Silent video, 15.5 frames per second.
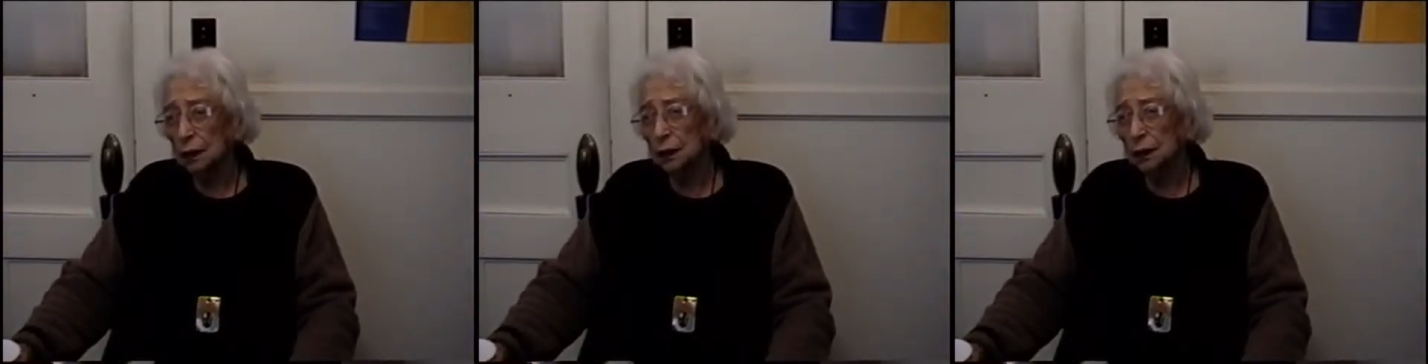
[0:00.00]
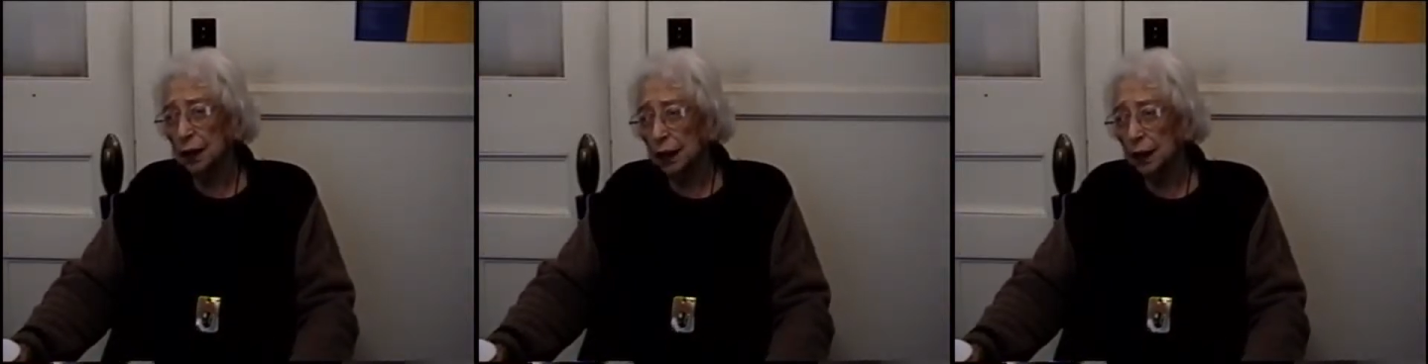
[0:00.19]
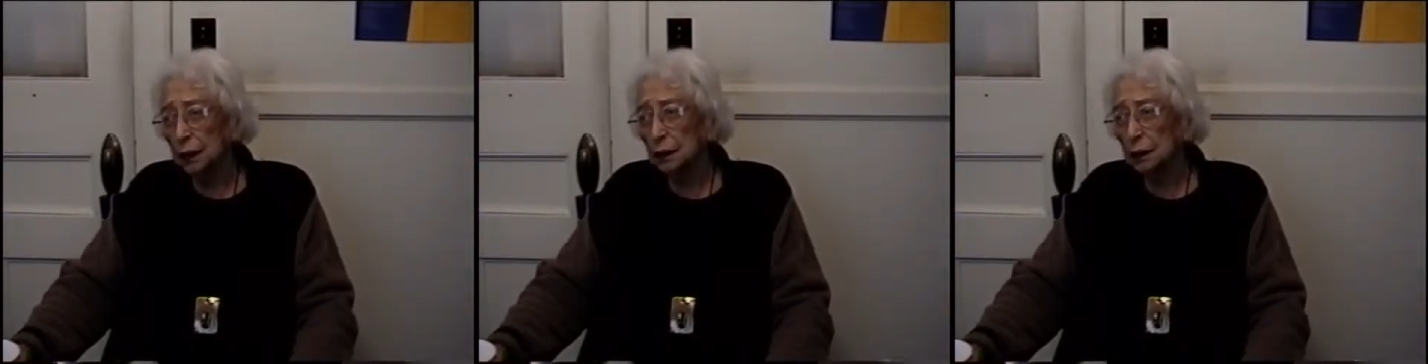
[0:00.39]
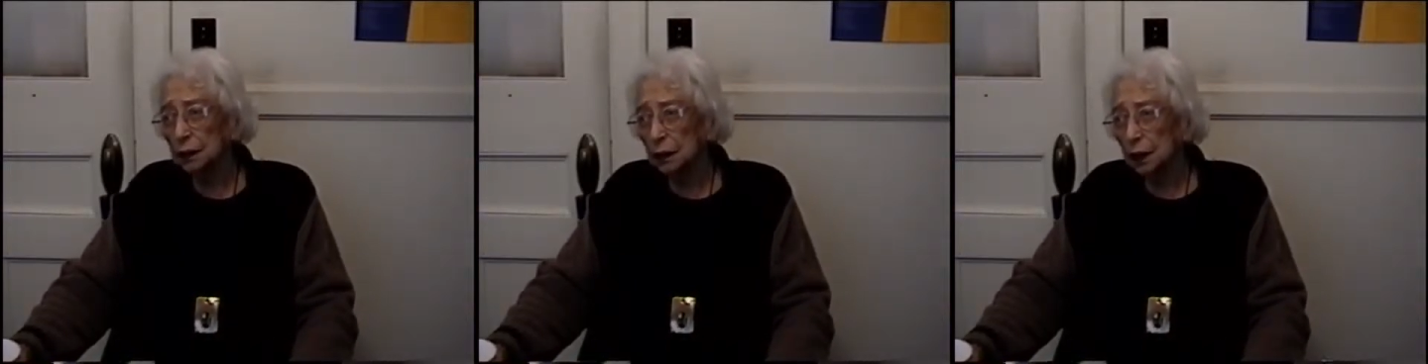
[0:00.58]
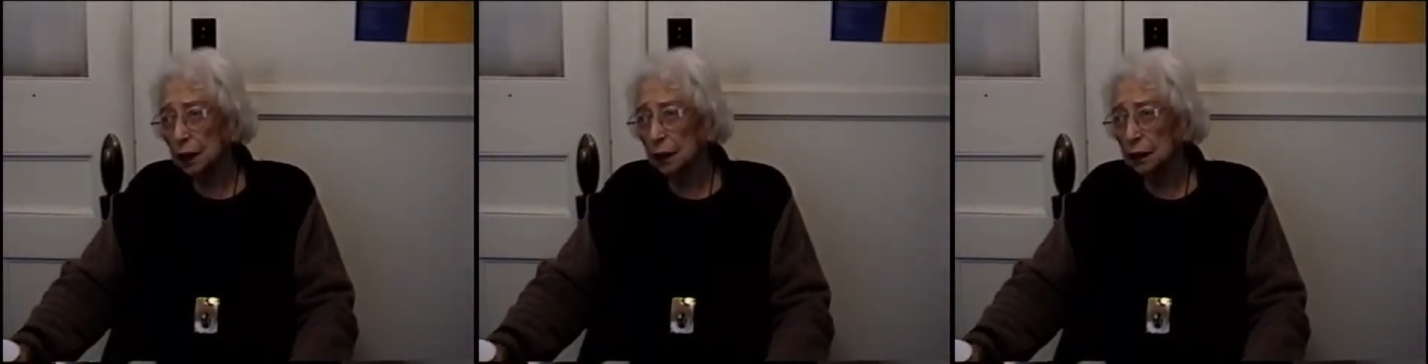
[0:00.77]

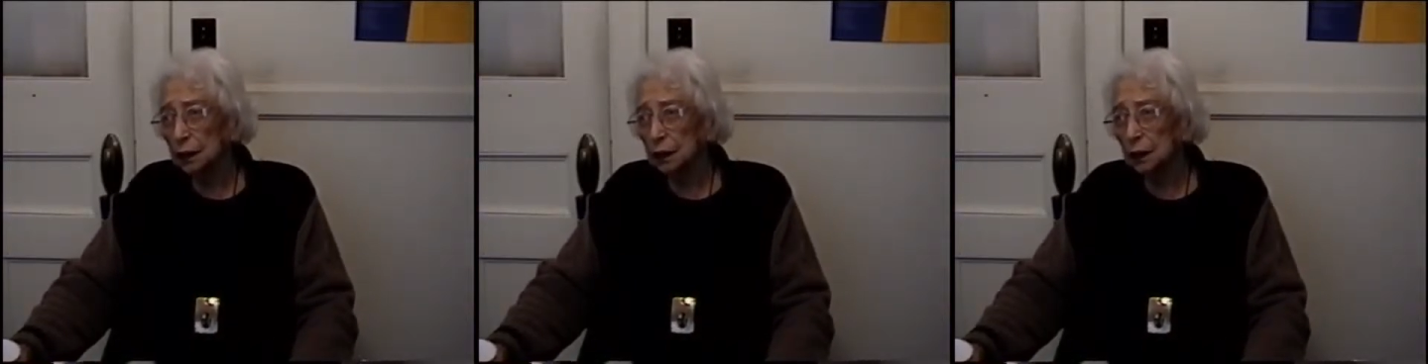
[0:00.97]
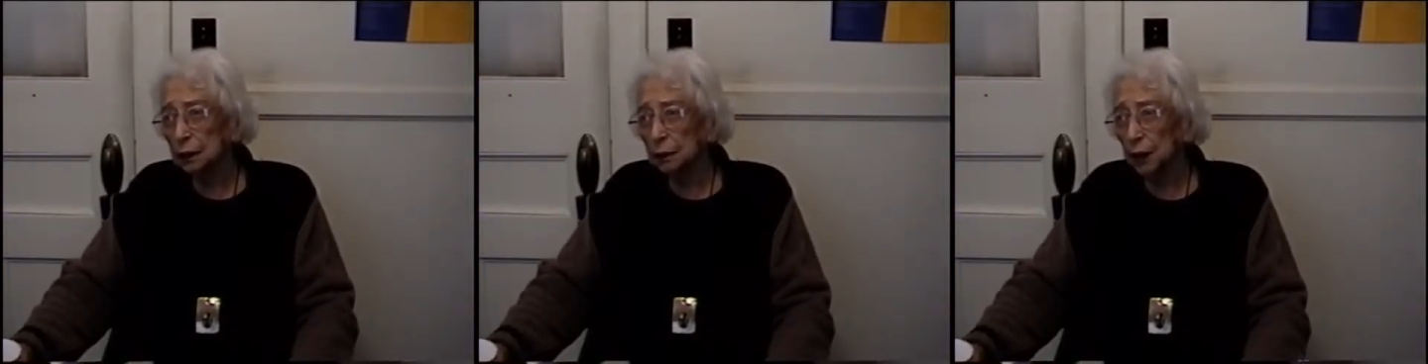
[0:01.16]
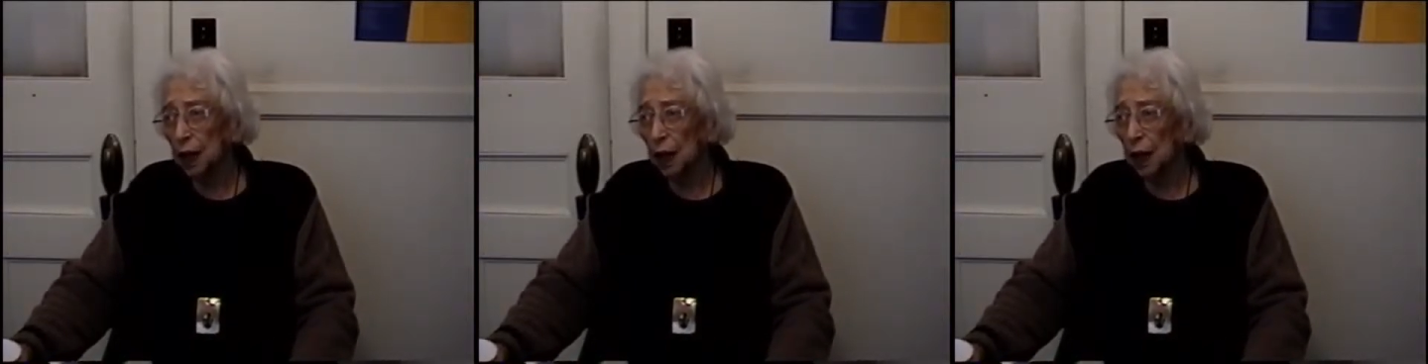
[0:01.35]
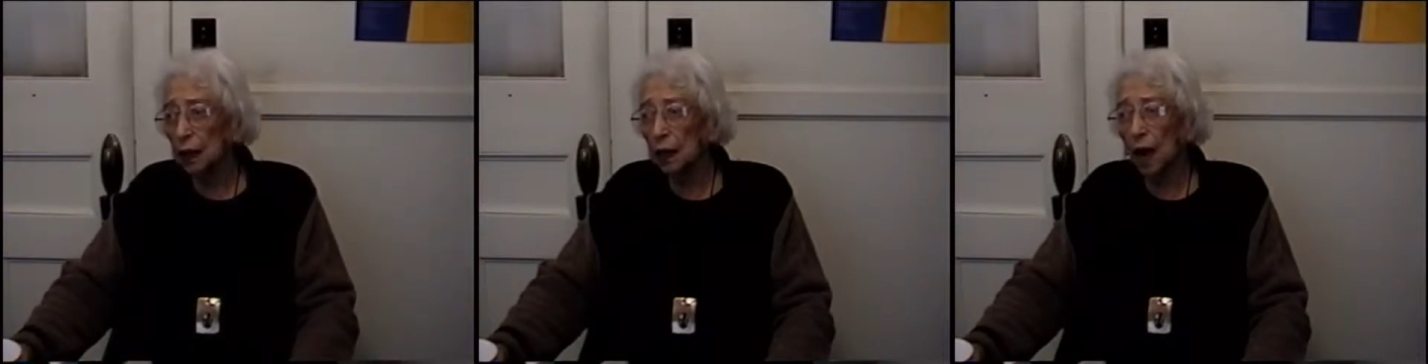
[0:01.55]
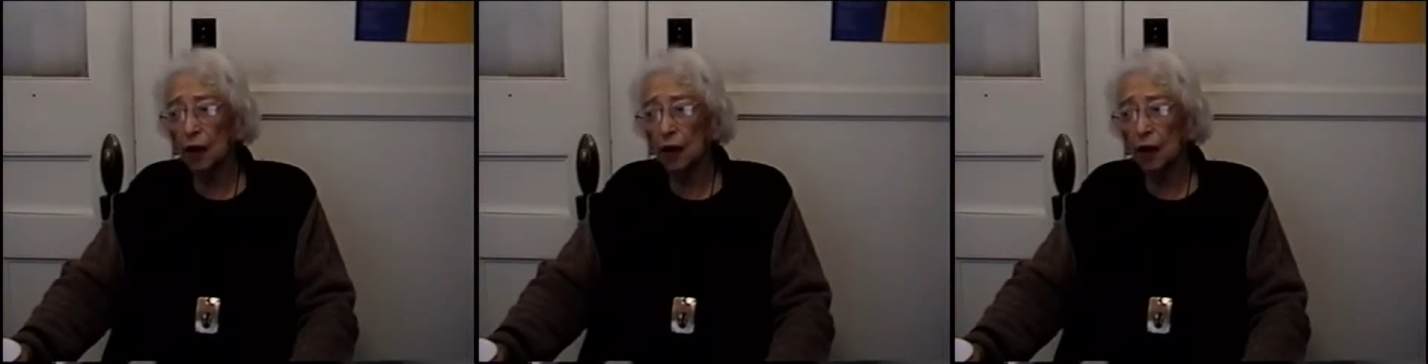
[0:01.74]
and and um, and